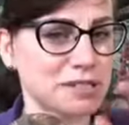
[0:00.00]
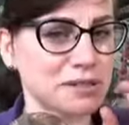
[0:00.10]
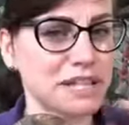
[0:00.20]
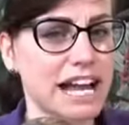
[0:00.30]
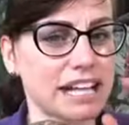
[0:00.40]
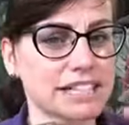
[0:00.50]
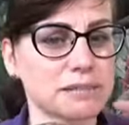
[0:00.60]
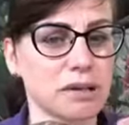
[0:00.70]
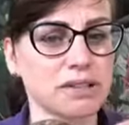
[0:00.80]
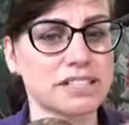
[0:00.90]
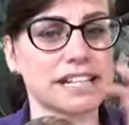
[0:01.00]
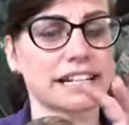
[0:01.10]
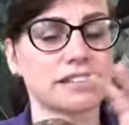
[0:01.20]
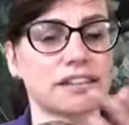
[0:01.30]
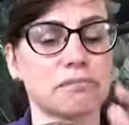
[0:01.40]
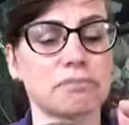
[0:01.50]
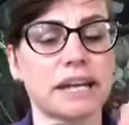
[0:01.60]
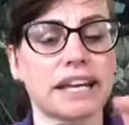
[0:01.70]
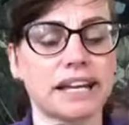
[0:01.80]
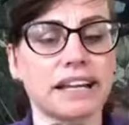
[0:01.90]
they are small snails, not
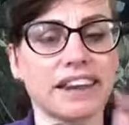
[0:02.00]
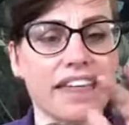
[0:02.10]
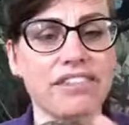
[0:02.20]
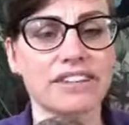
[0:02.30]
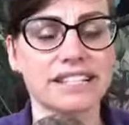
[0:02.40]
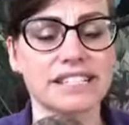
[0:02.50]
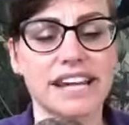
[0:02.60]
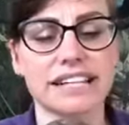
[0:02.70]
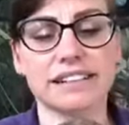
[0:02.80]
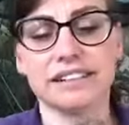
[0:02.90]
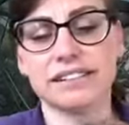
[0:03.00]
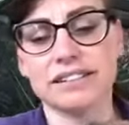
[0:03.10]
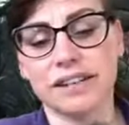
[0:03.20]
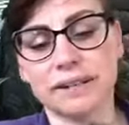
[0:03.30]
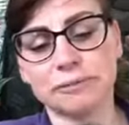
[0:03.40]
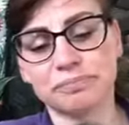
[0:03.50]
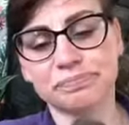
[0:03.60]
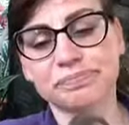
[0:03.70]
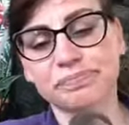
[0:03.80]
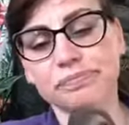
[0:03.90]
big leathery snails.
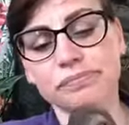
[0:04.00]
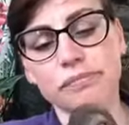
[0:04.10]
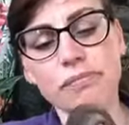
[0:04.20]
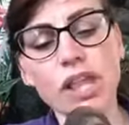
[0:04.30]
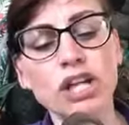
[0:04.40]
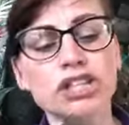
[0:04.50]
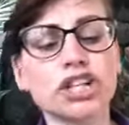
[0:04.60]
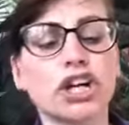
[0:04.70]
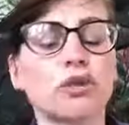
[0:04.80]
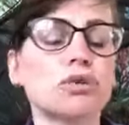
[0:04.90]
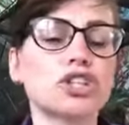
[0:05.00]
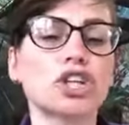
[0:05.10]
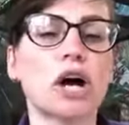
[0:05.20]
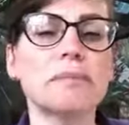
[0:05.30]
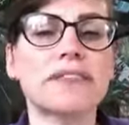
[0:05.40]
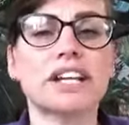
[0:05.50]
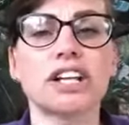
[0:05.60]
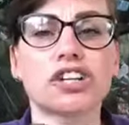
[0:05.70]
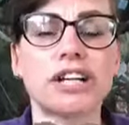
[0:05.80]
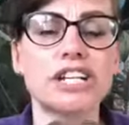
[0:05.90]
So, would your mythical
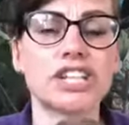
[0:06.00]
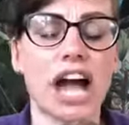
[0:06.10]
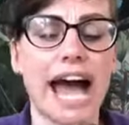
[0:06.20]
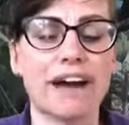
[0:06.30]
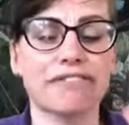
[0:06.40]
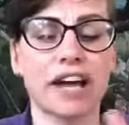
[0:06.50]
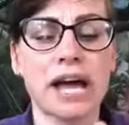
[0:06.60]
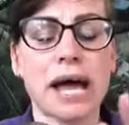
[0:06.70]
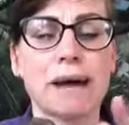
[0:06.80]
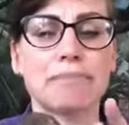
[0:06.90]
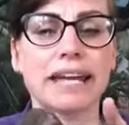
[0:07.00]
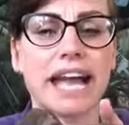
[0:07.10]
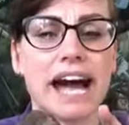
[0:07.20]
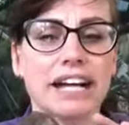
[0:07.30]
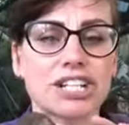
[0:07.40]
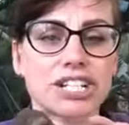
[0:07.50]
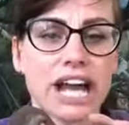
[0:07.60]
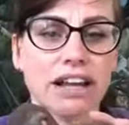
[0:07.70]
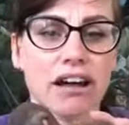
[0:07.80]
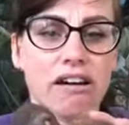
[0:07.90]
creature have a big hard
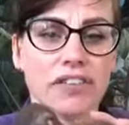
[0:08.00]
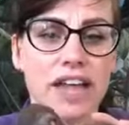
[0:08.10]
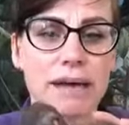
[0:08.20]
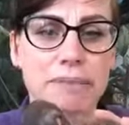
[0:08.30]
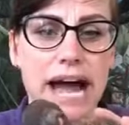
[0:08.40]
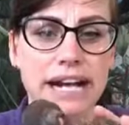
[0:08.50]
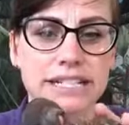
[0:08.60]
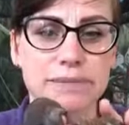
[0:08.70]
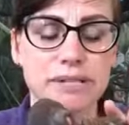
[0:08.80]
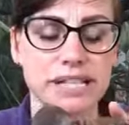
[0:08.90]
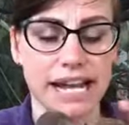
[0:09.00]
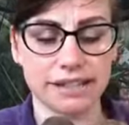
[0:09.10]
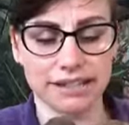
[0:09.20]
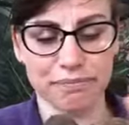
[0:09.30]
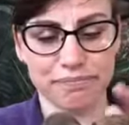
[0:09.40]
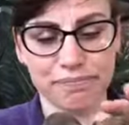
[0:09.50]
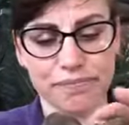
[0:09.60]
shell on their back to protect them?